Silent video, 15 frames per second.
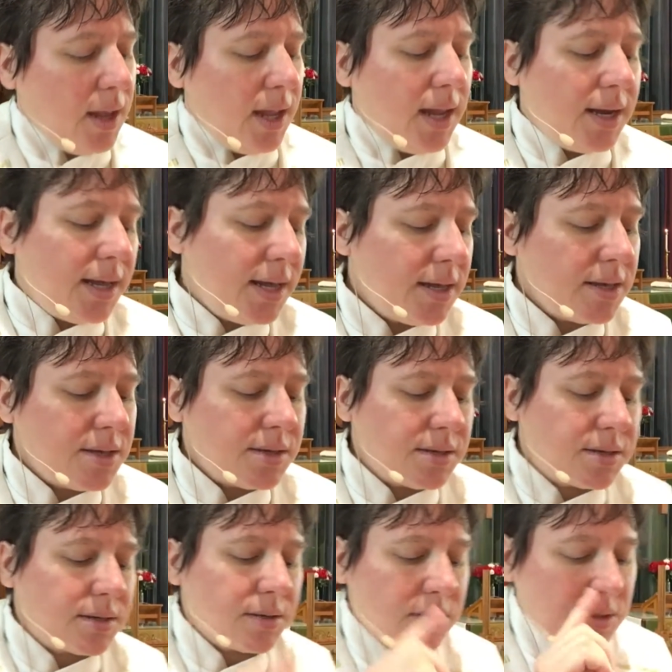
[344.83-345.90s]
It
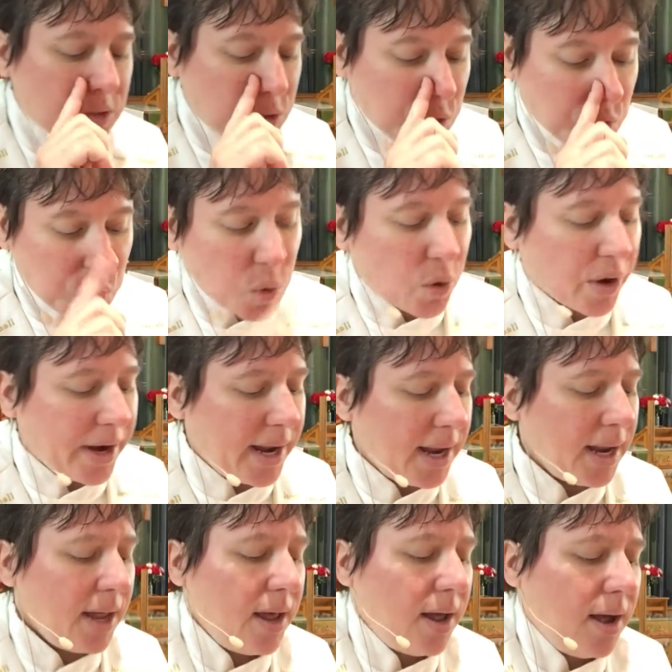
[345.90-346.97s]
is the story
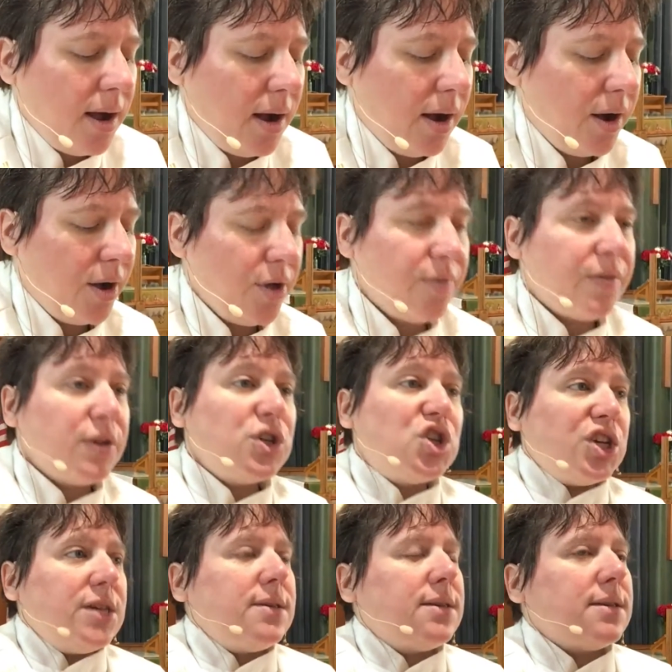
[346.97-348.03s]
of
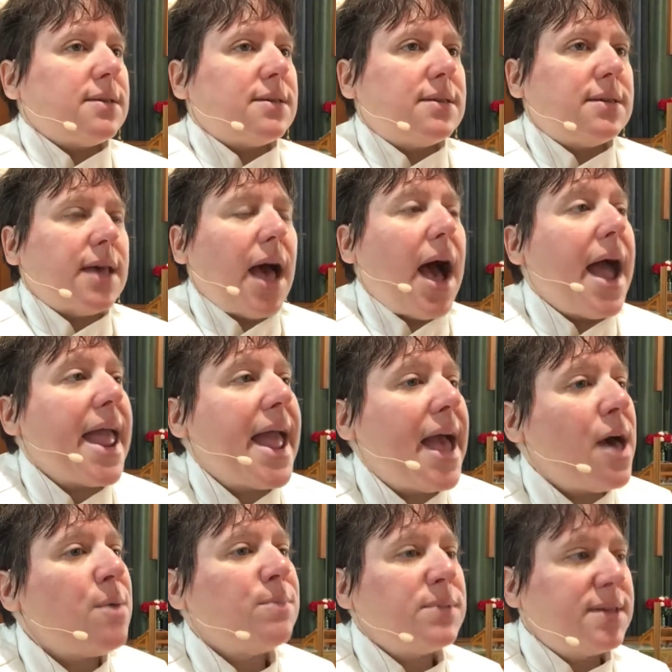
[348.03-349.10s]
Jesus' I
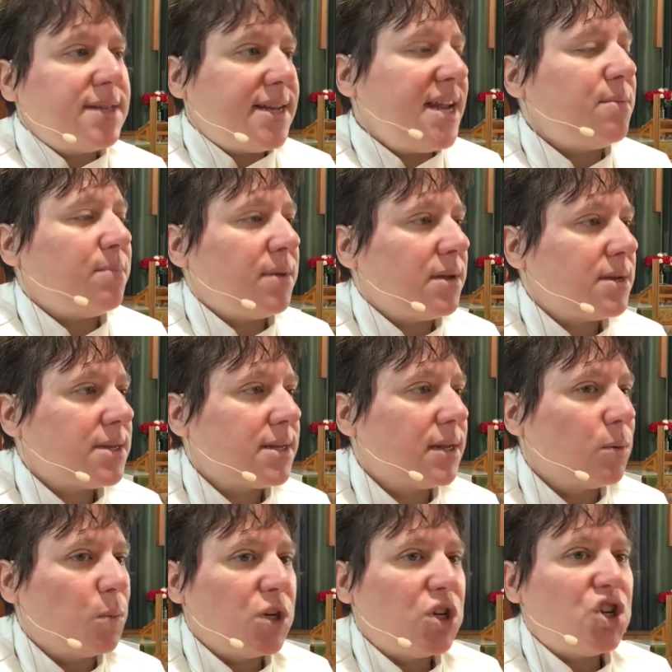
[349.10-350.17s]
am statement,
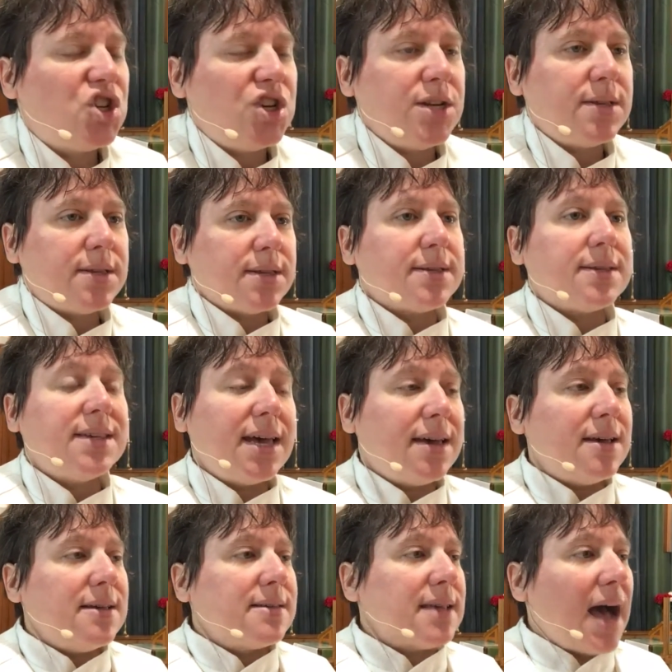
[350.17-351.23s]
in which Jesus
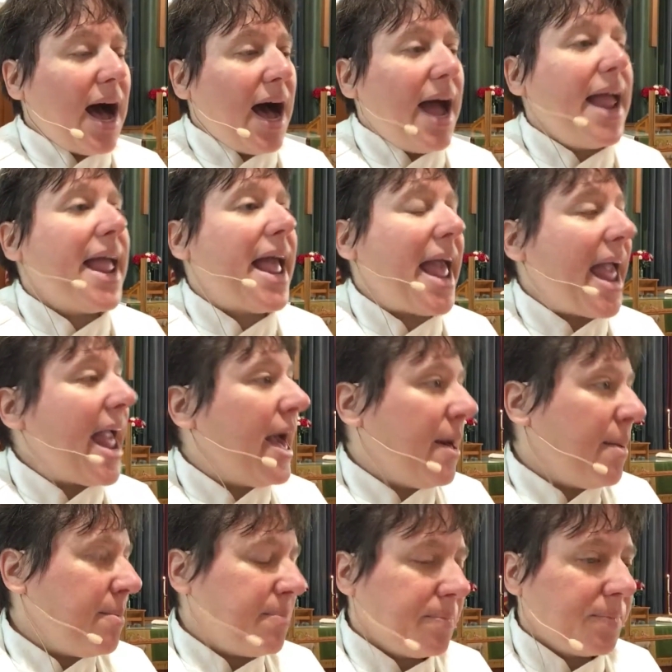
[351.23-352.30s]
says, I
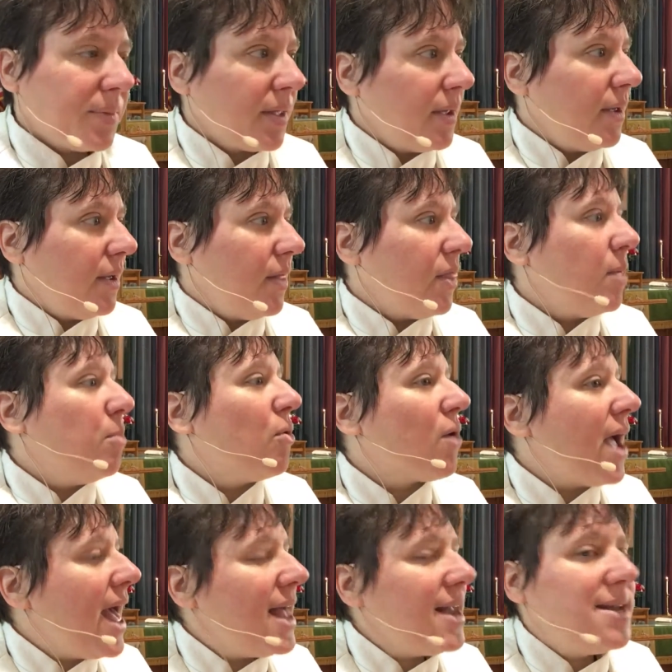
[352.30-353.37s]
am the
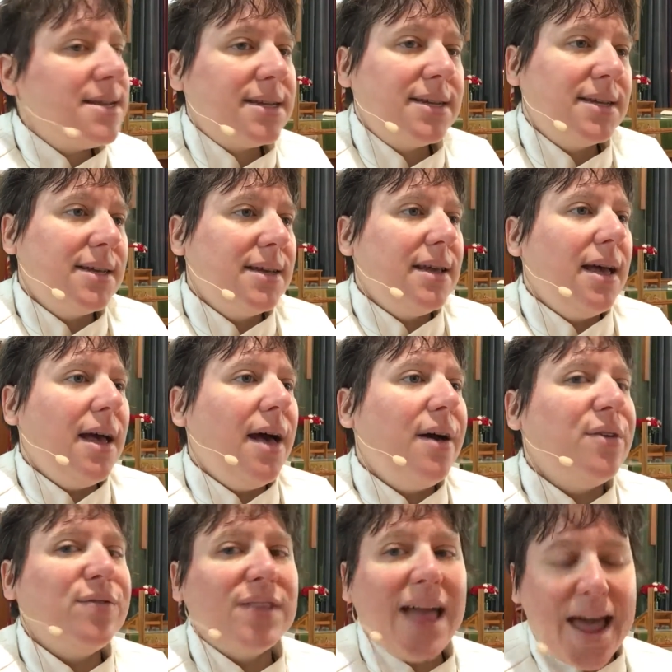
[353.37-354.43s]
bread
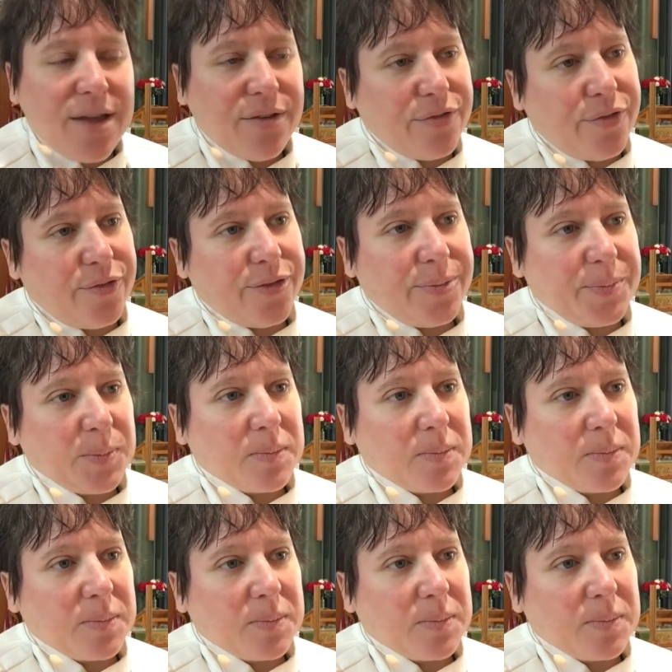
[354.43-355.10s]
of life.